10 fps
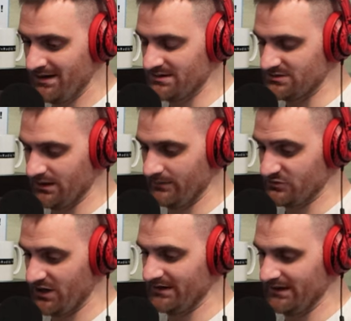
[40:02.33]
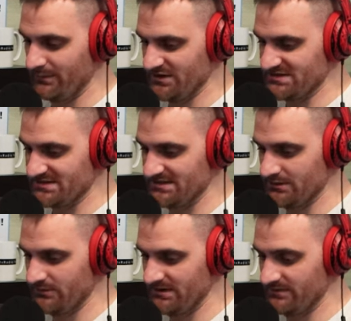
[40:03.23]
try, I'm trying to get patients to
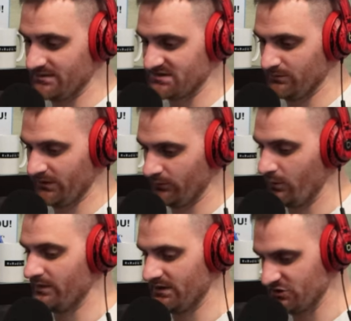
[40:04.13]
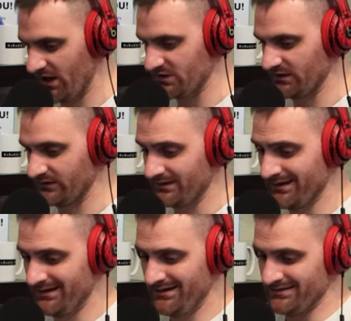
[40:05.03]
do either the sublingual or the injections.
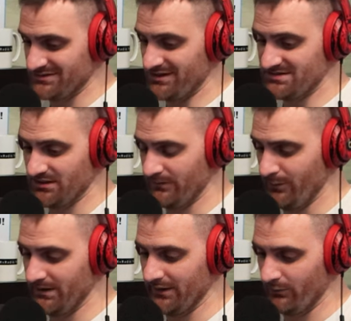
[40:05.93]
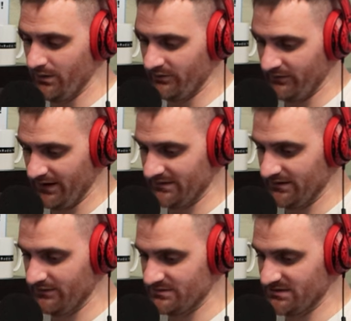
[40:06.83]
There's also, if you want to get real
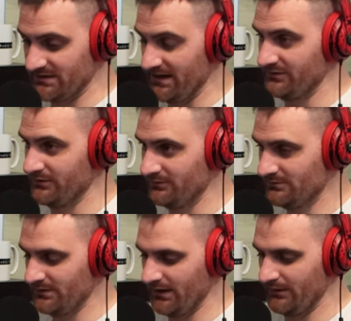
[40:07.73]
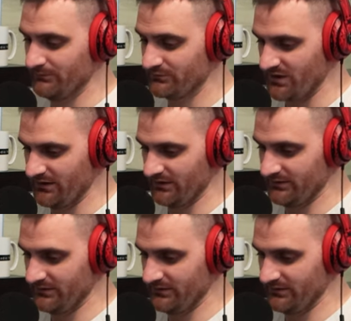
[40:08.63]
fancy, there's a nasal uh, uh,